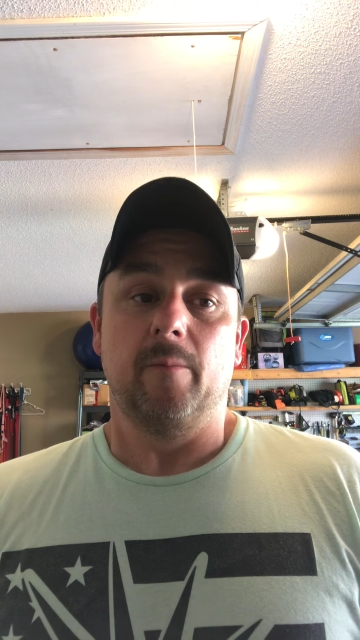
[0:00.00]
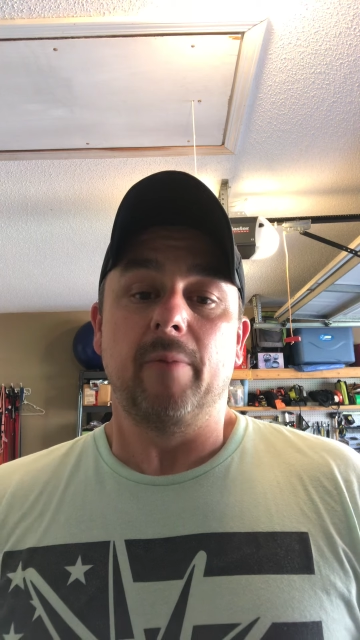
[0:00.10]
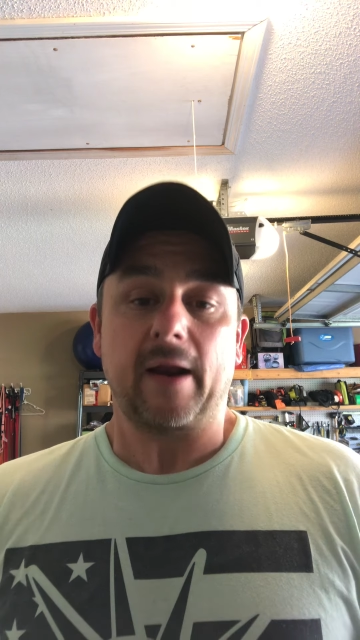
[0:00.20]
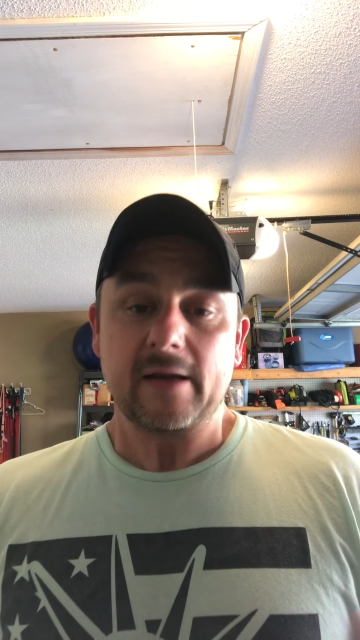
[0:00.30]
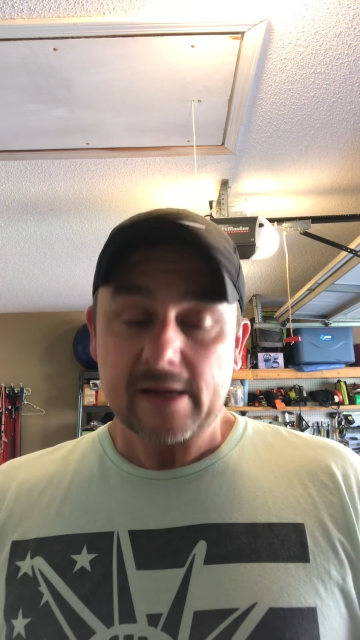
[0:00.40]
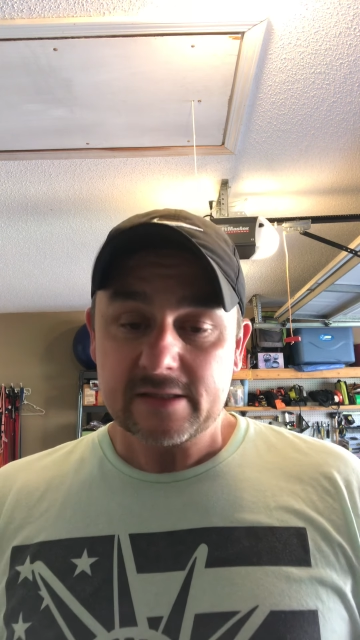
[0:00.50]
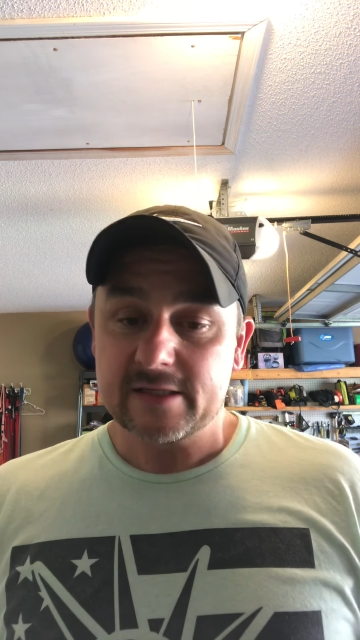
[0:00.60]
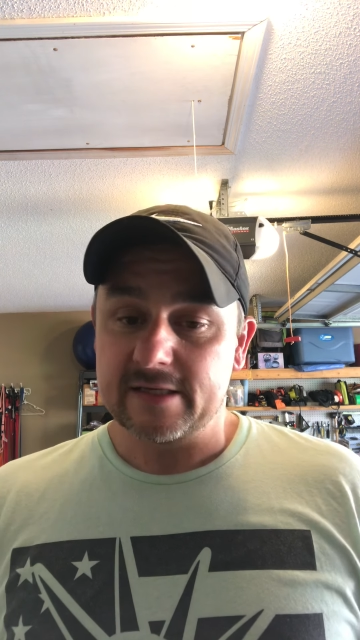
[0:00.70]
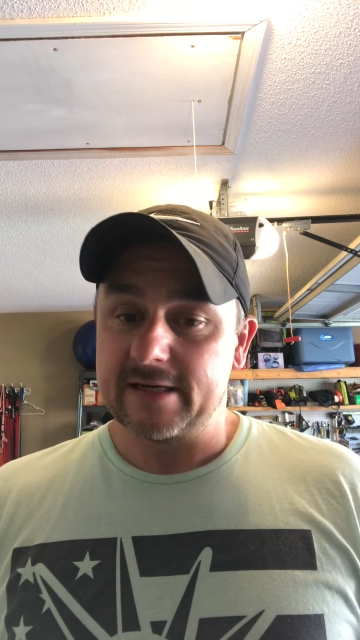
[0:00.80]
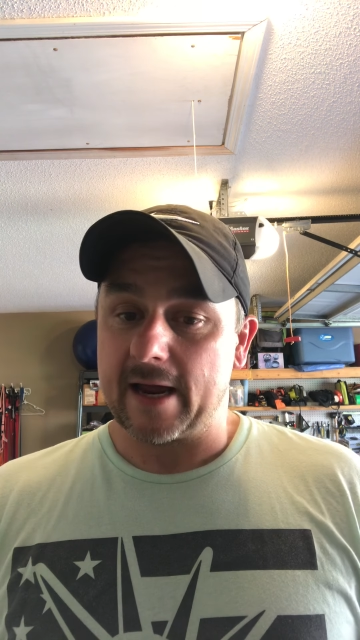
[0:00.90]
But I'd like to
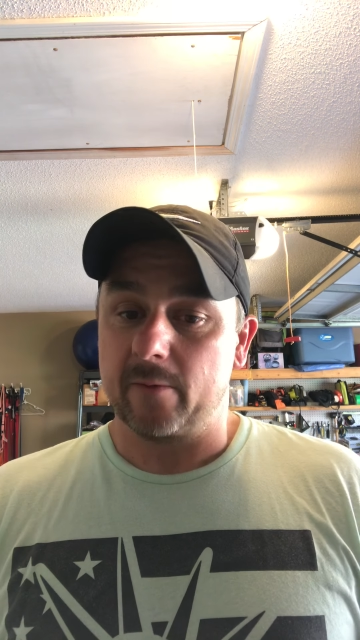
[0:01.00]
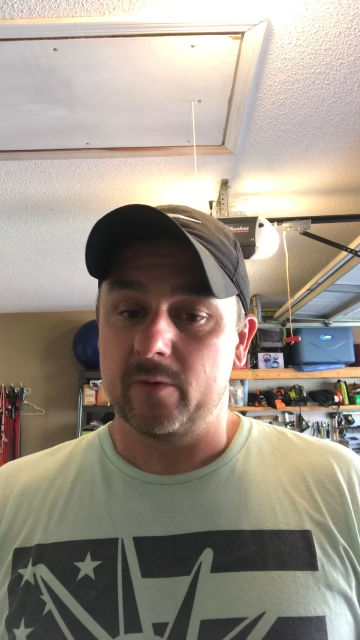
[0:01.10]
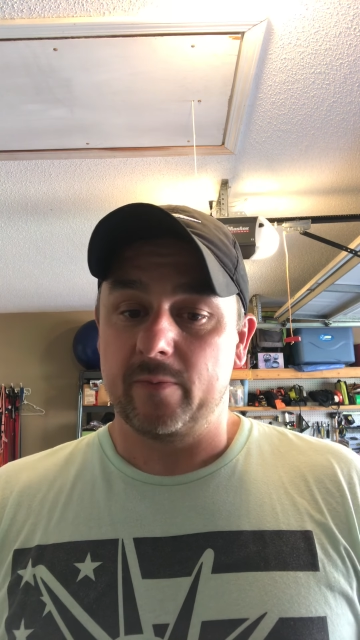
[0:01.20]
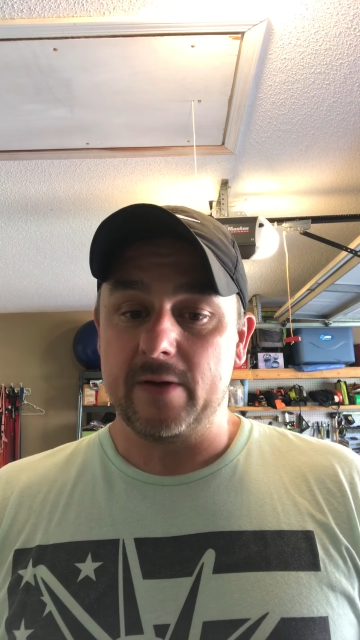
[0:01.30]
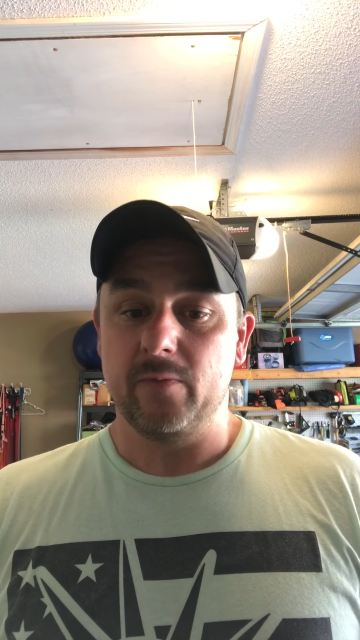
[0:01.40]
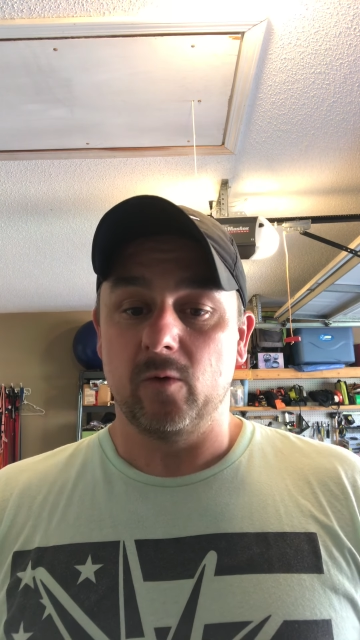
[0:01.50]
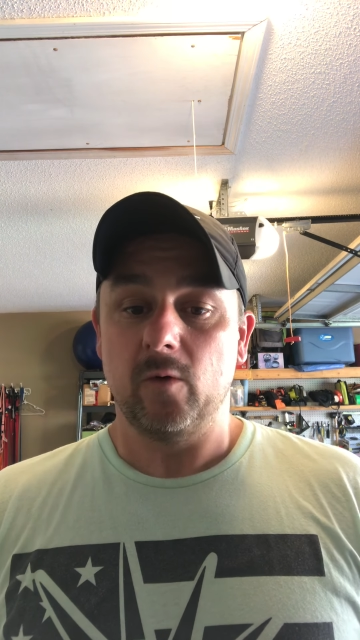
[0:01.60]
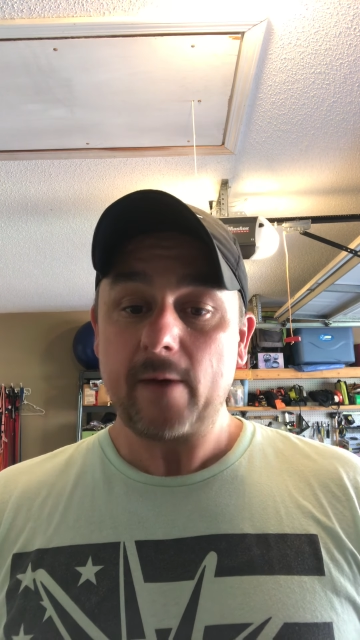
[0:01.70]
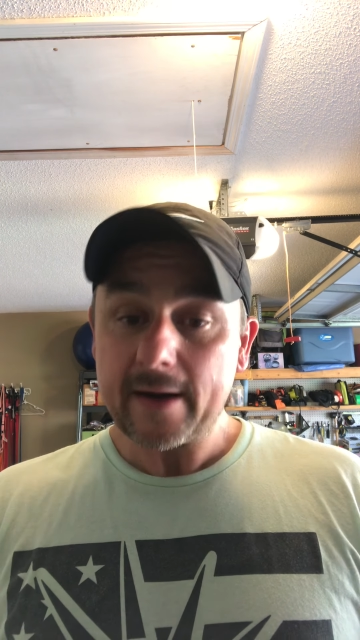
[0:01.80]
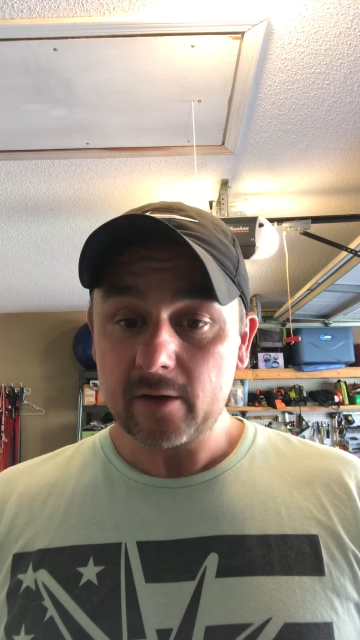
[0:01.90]
sit down with people,
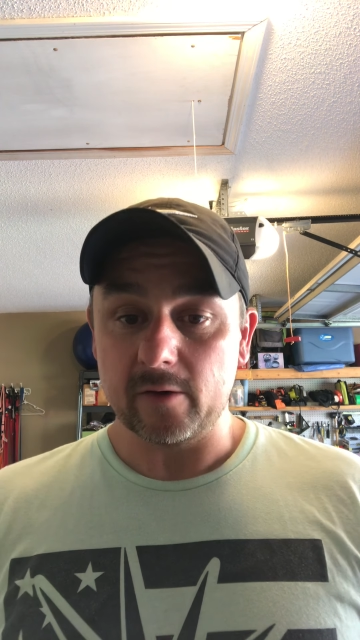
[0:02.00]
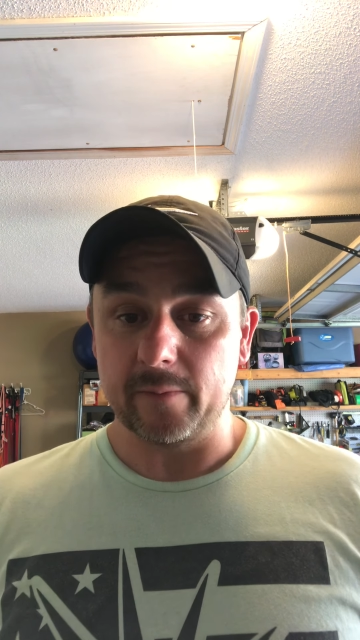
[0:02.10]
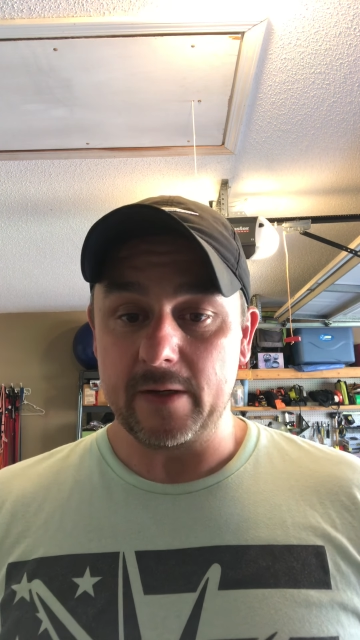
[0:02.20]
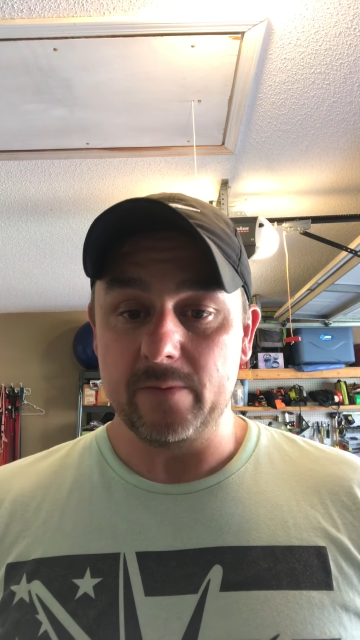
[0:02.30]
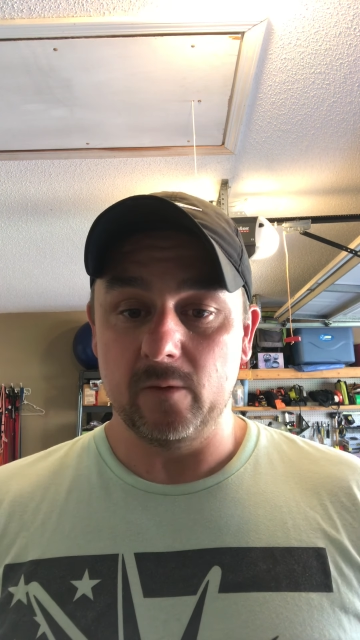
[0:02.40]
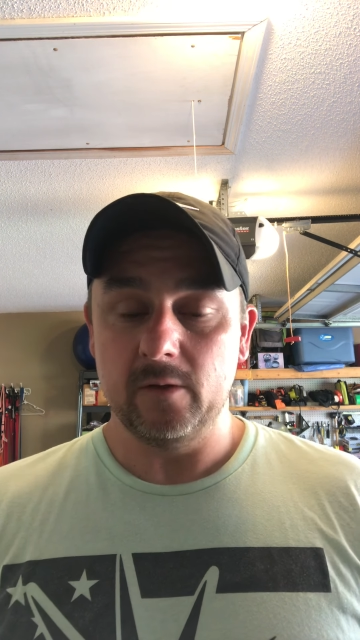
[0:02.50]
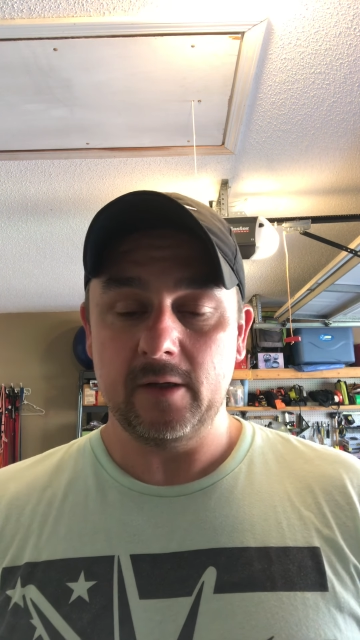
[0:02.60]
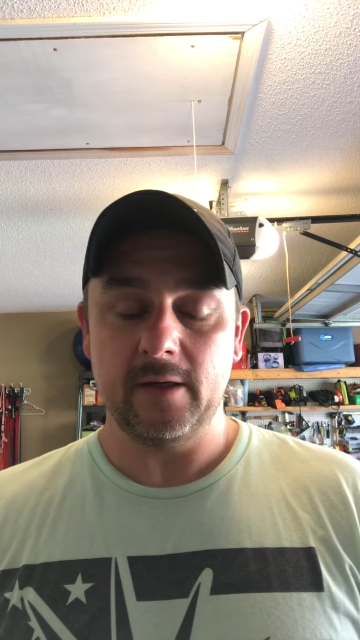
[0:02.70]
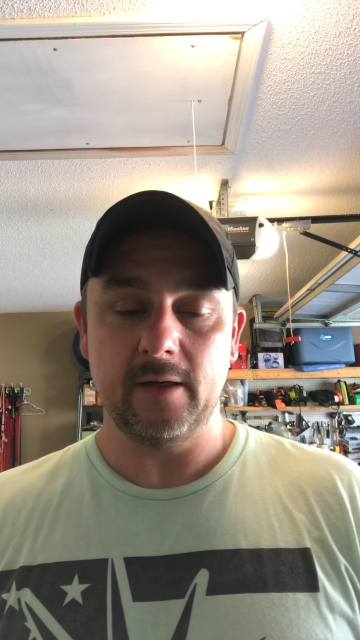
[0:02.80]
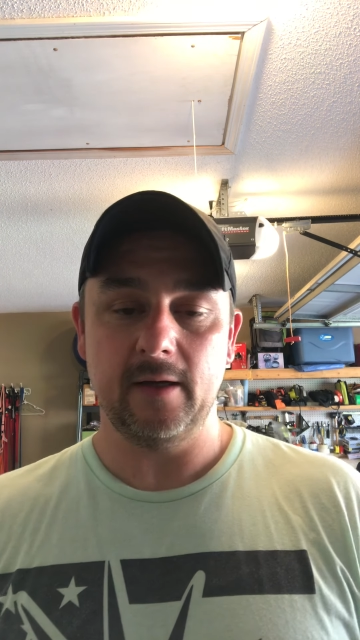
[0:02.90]
regular people,
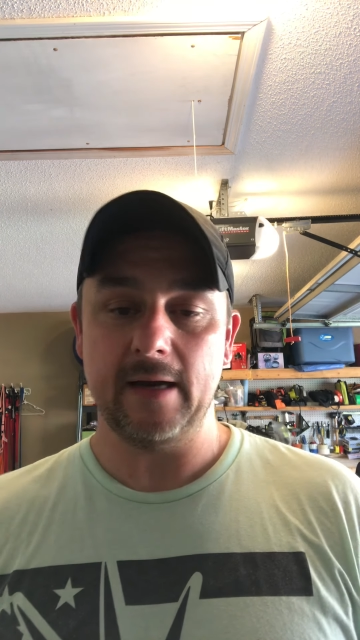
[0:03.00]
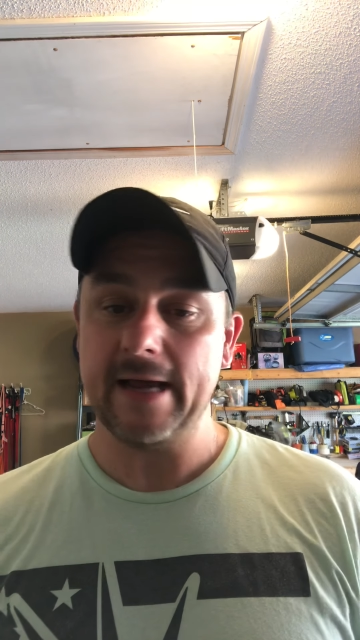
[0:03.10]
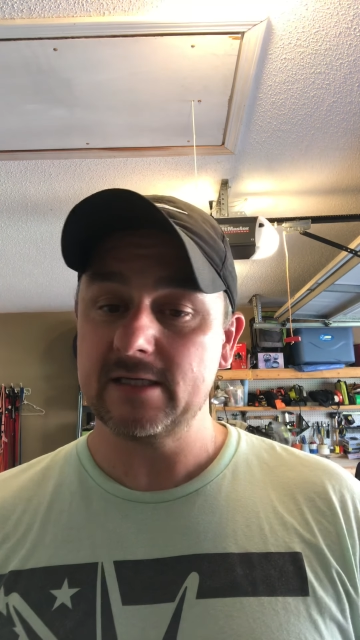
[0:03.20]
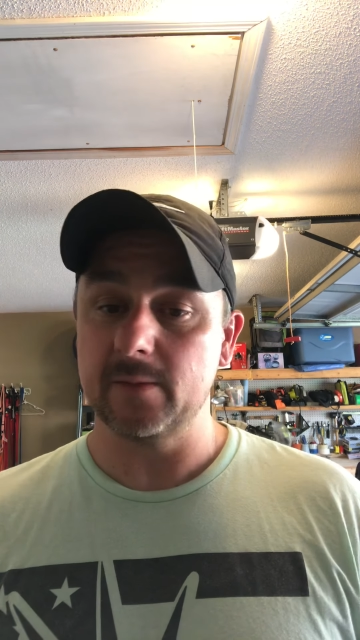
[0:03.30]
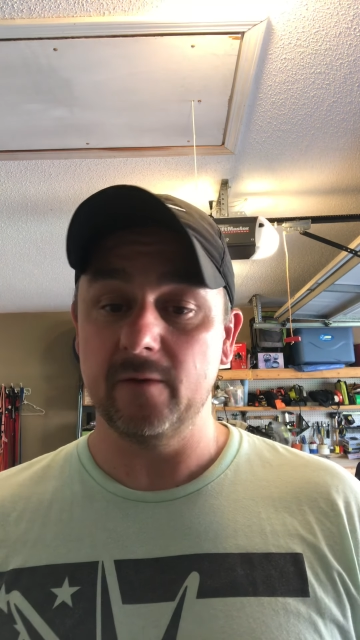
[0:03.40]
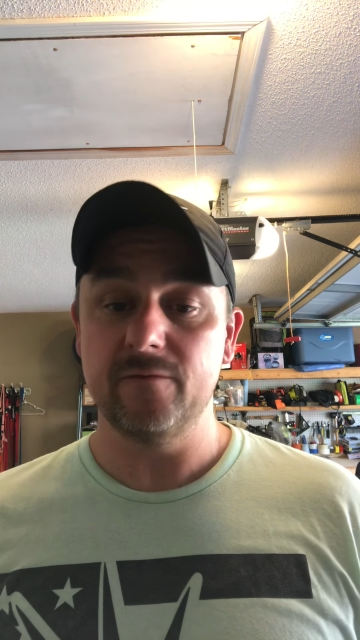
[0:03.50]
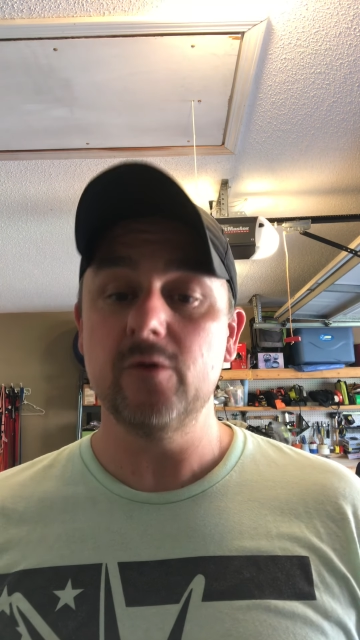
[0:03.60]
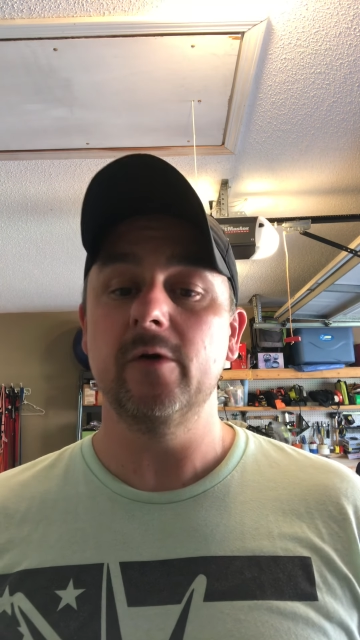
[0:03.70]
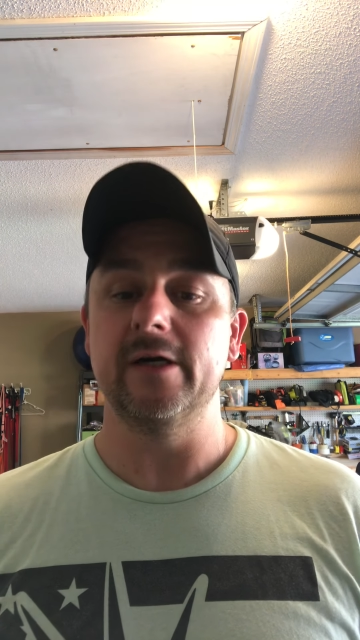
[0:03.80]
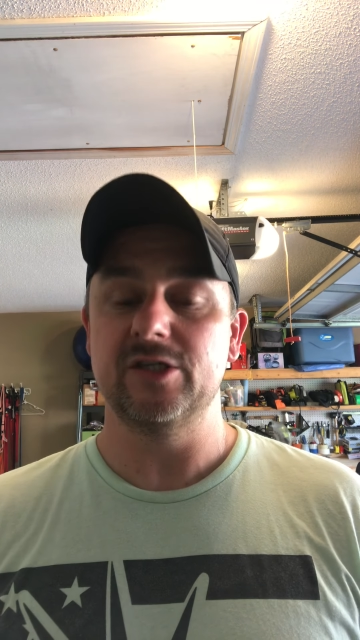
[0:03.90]
and ask them a few
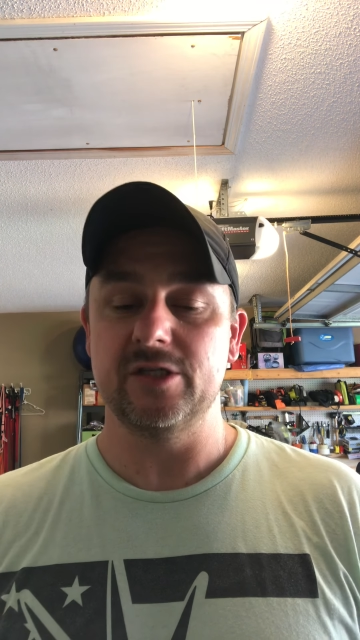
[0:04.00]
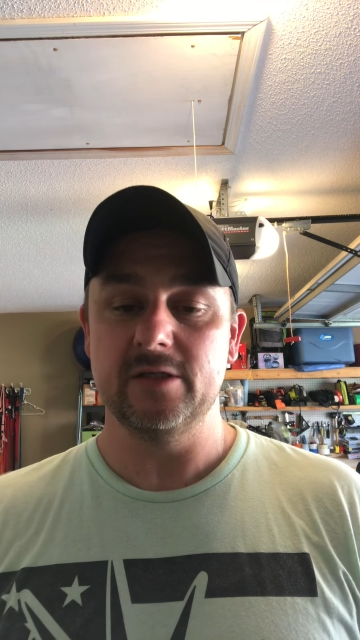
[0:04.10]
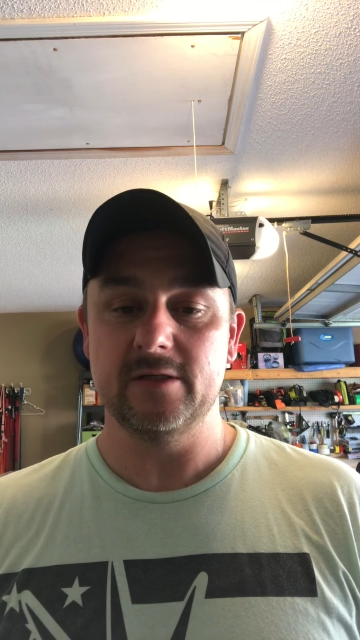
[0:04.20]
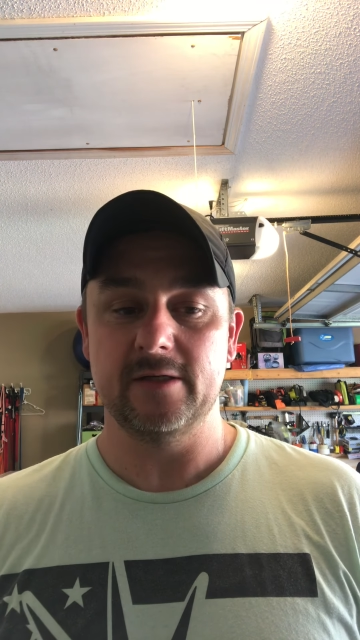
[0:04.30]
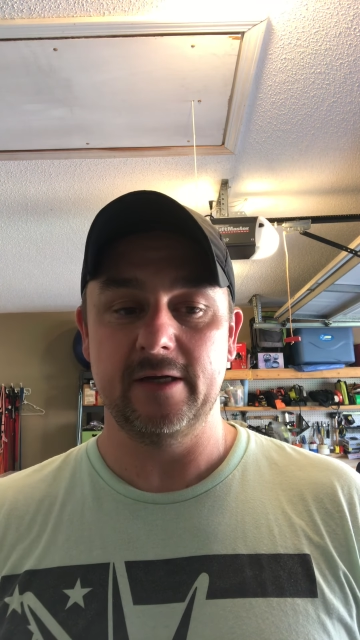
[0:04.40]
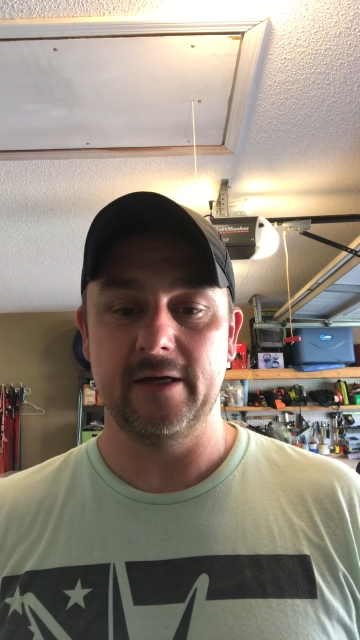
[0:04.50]
questions.